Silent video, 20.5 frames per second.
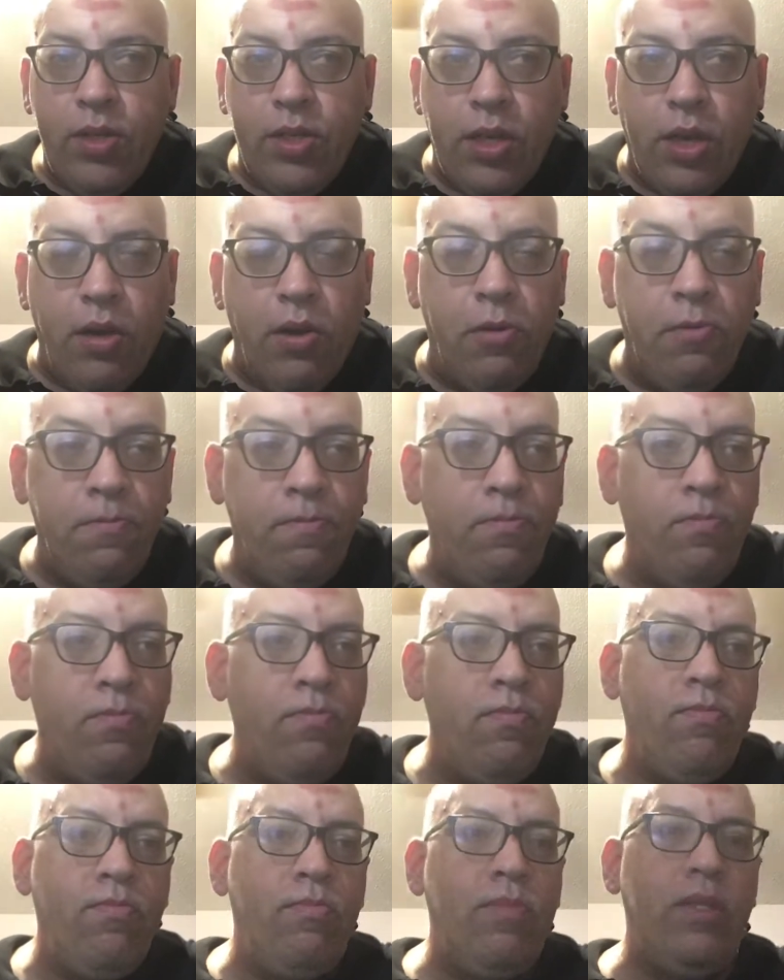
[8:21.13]
So
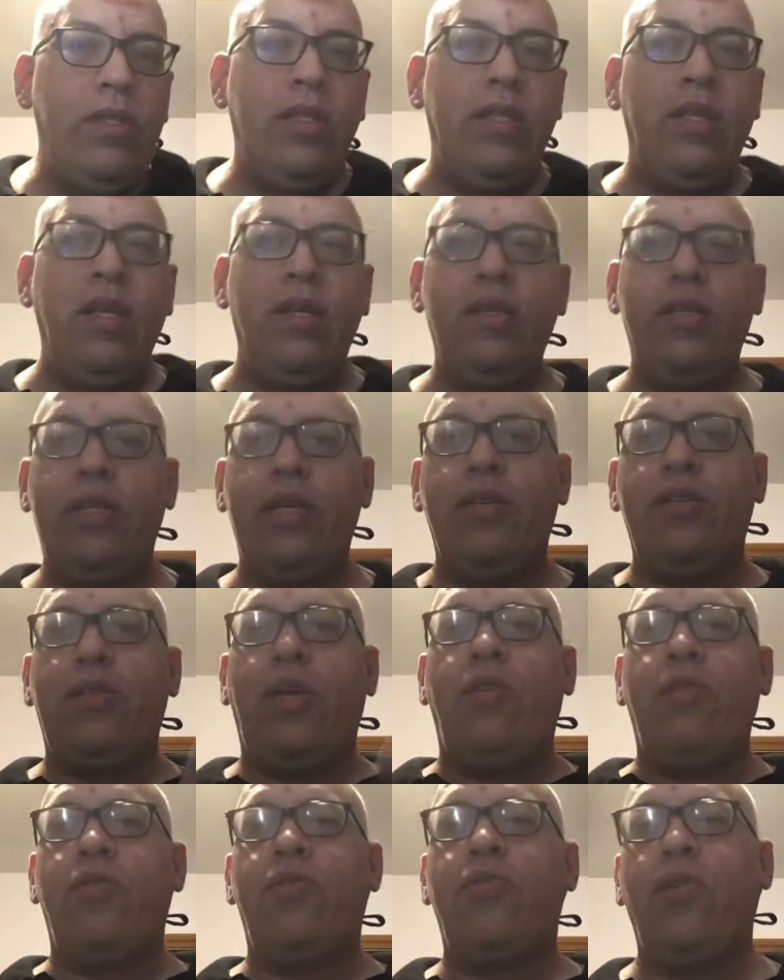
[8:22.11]

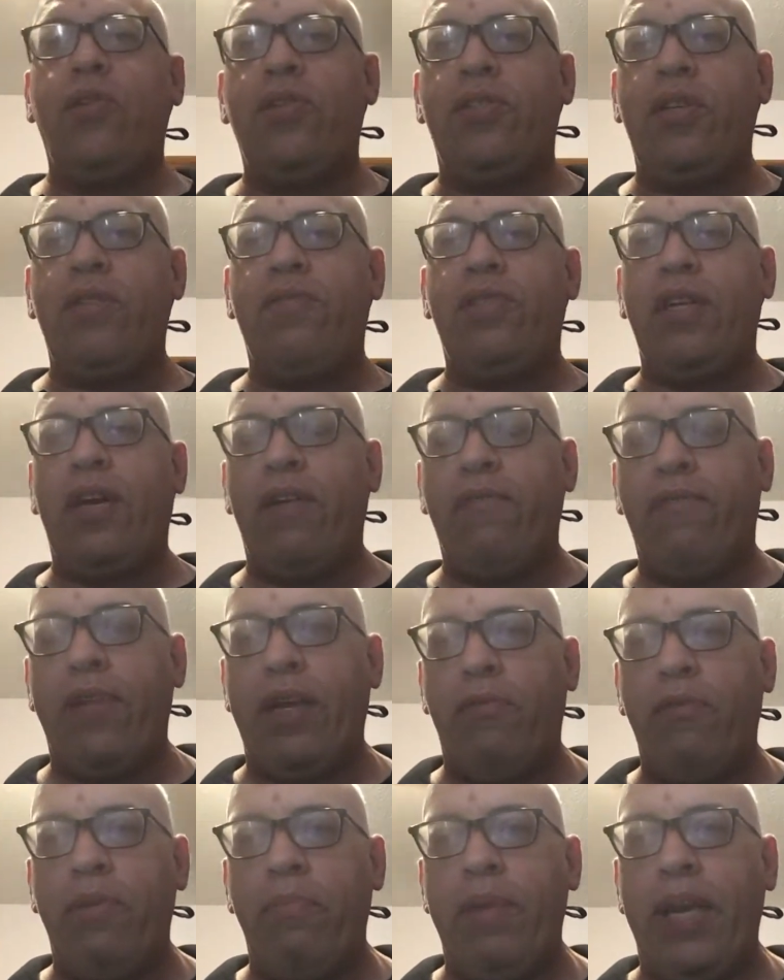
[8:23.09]
there's all sorts of
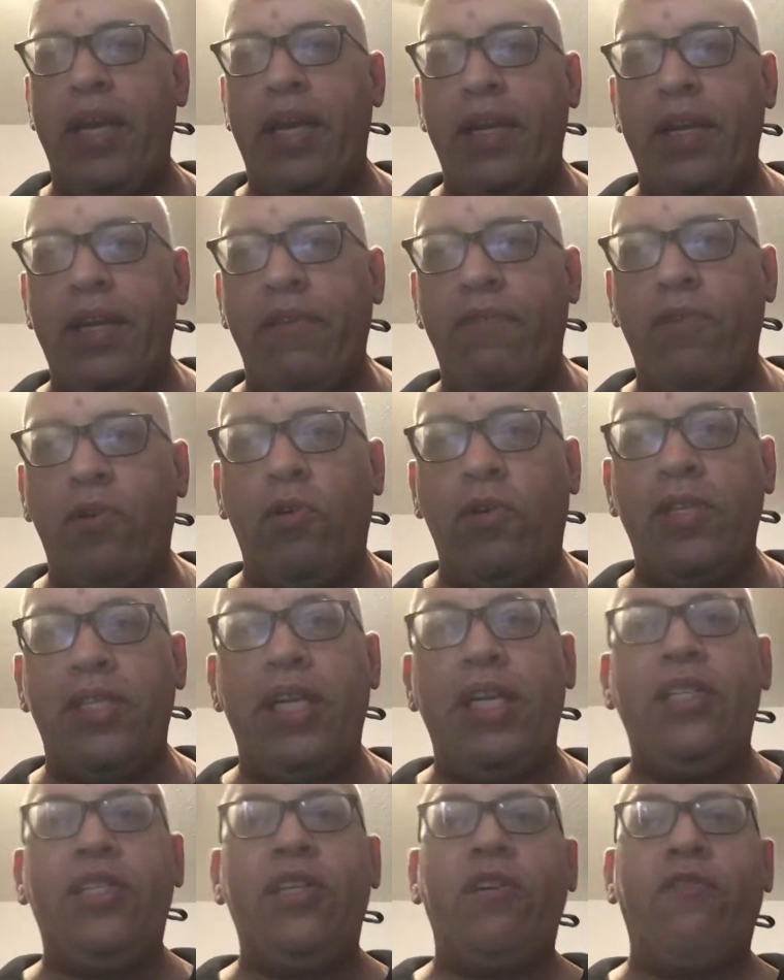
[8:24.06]
stuff that would make it
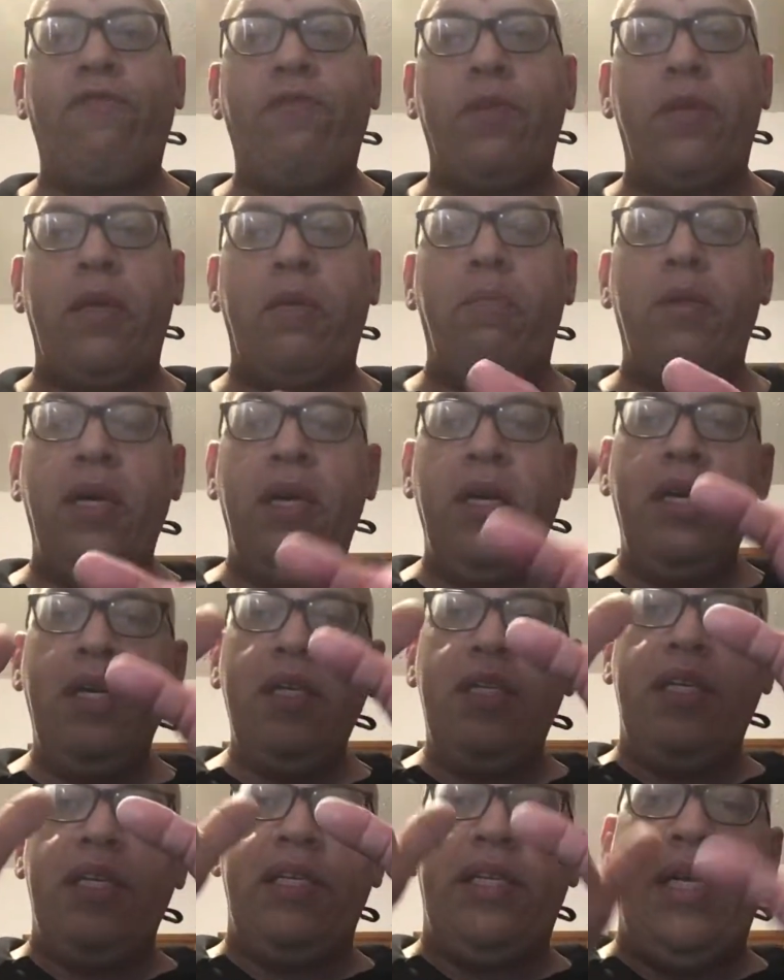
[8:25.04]
difficult. It's easier for them
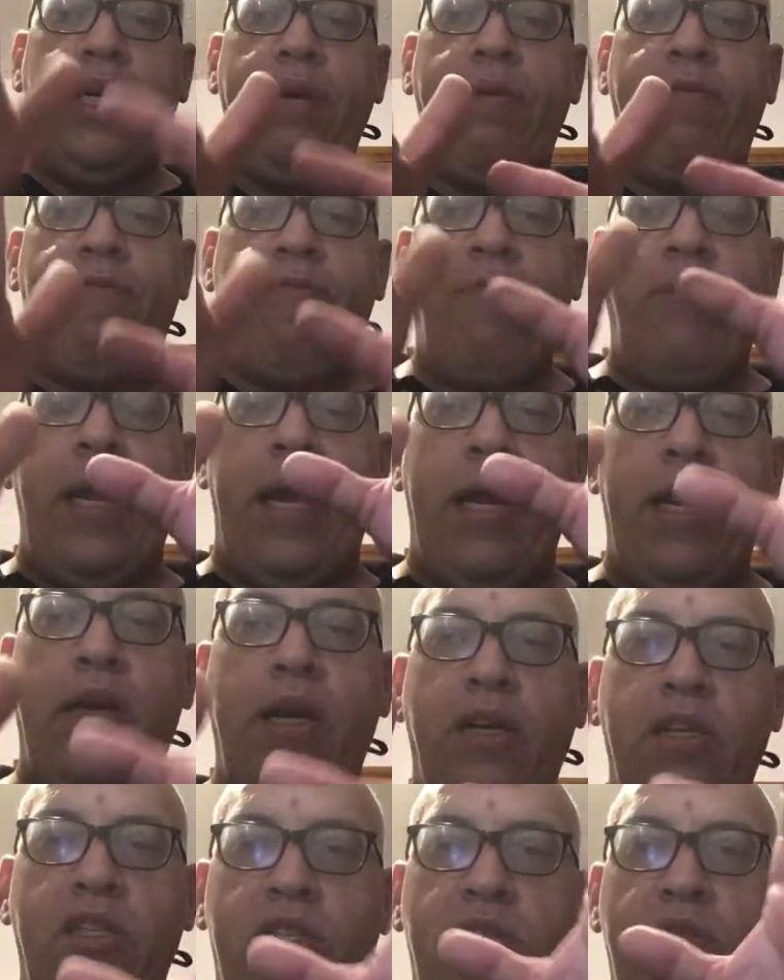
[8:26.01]
to
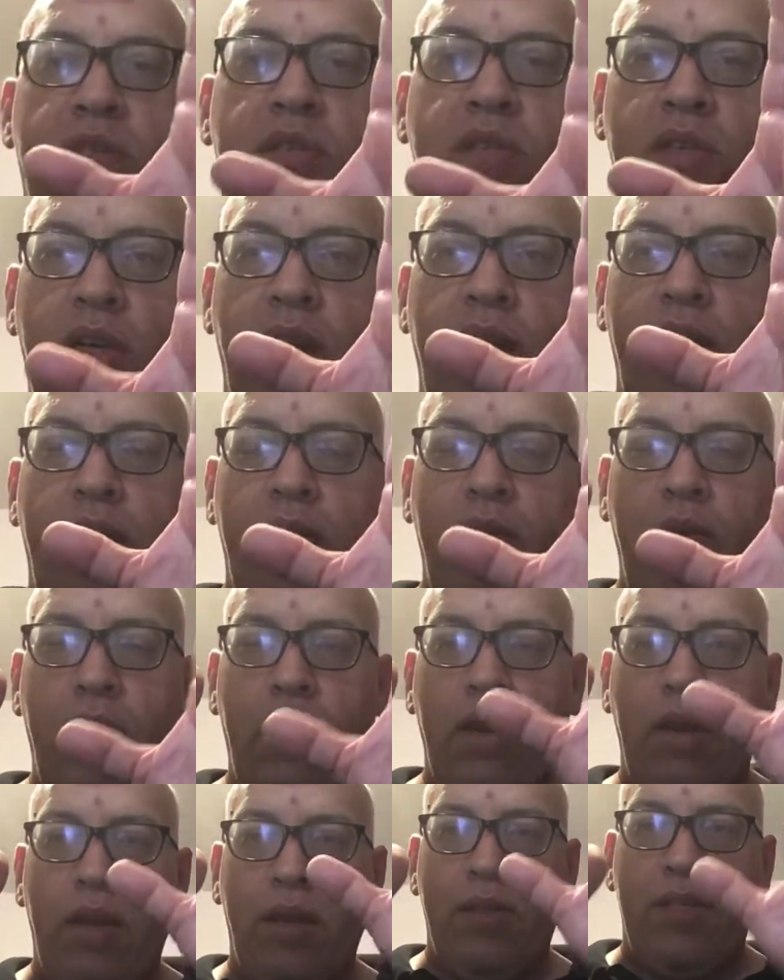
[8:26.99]
deepfake
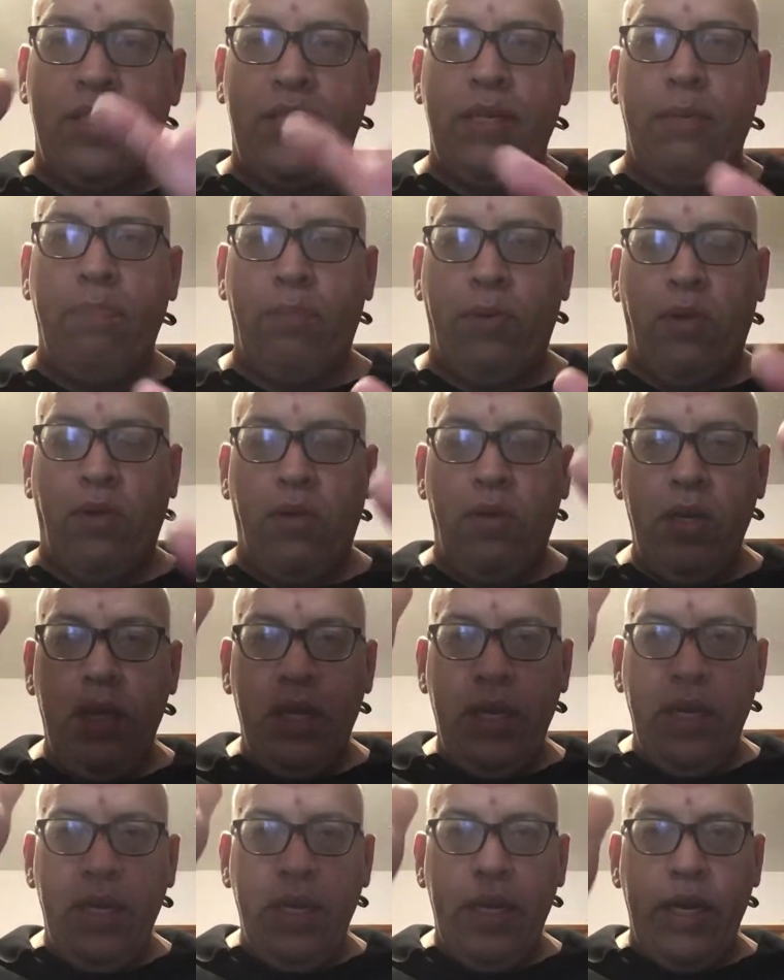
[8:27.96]
a
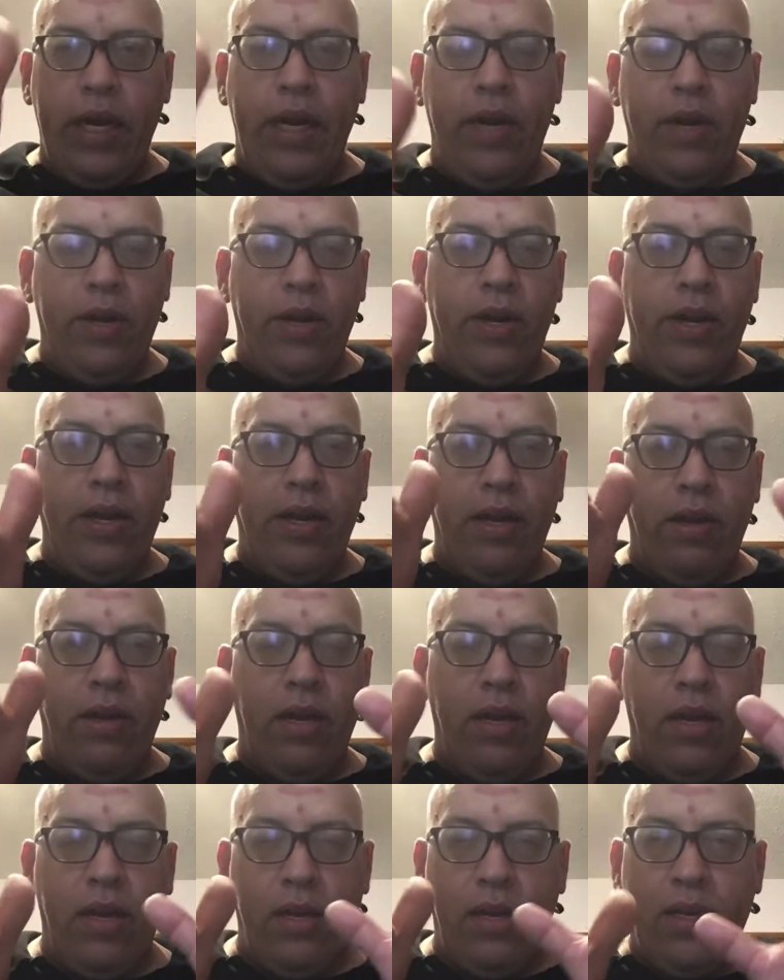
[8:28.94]
simple
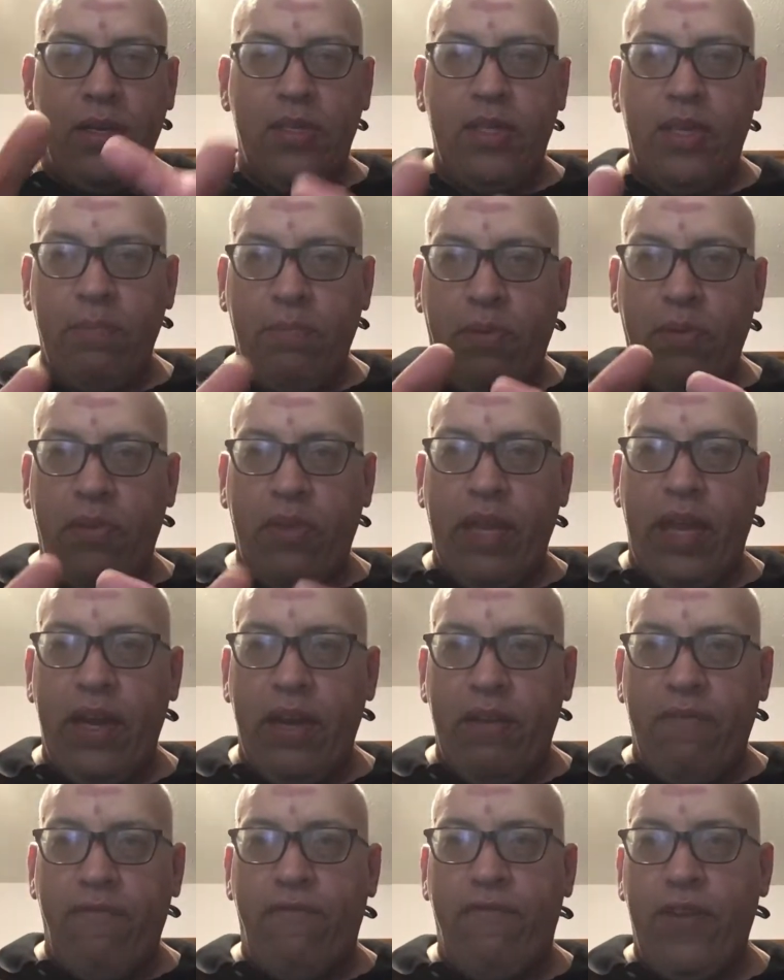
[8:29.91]
area, a simple
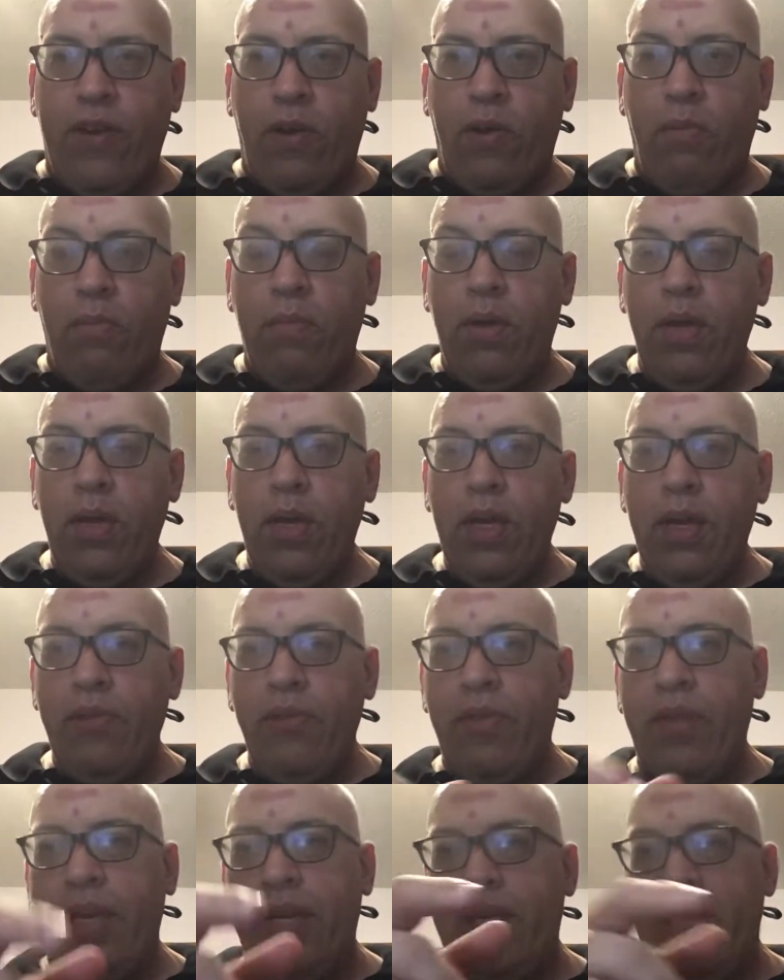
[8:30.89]
thing of film,
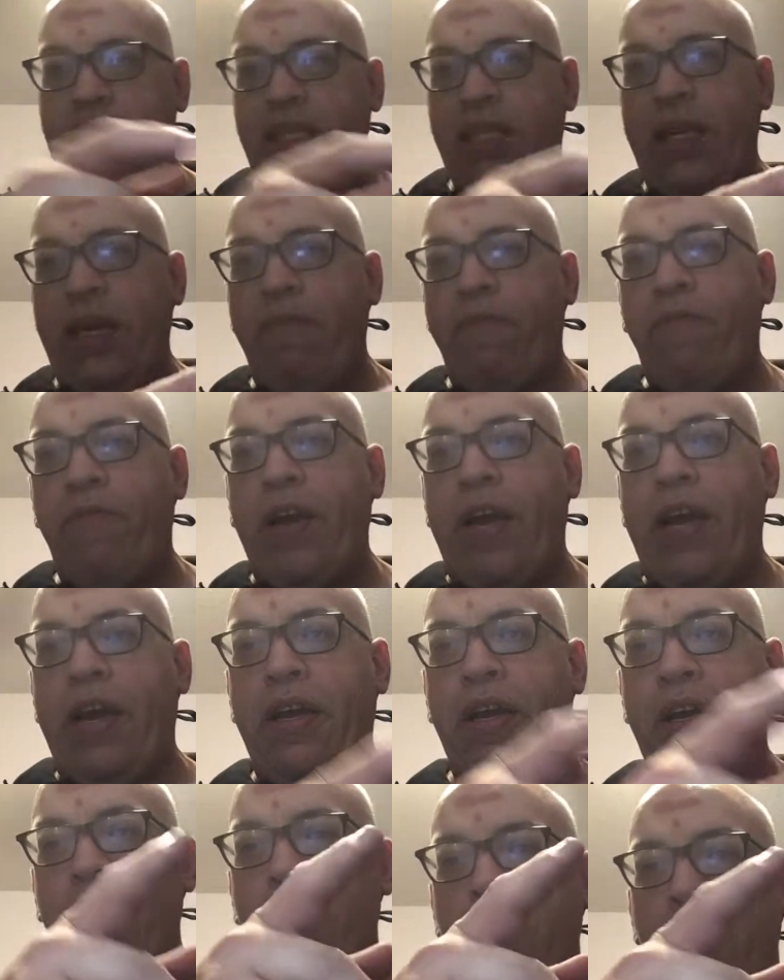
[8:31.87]
than to
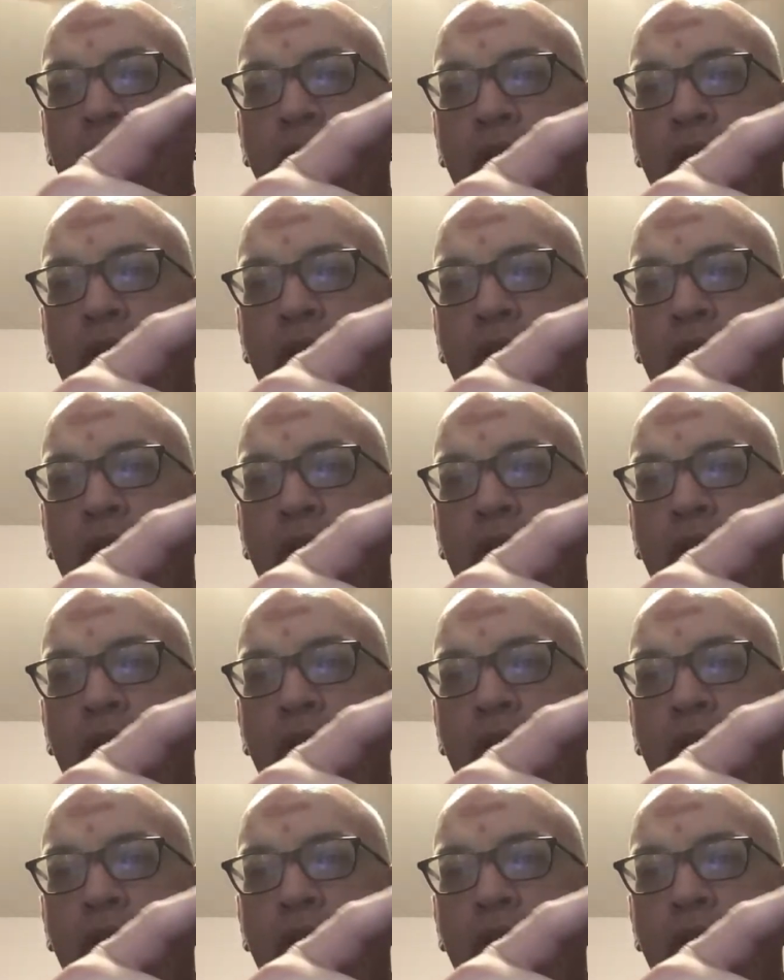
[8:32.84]
deepfake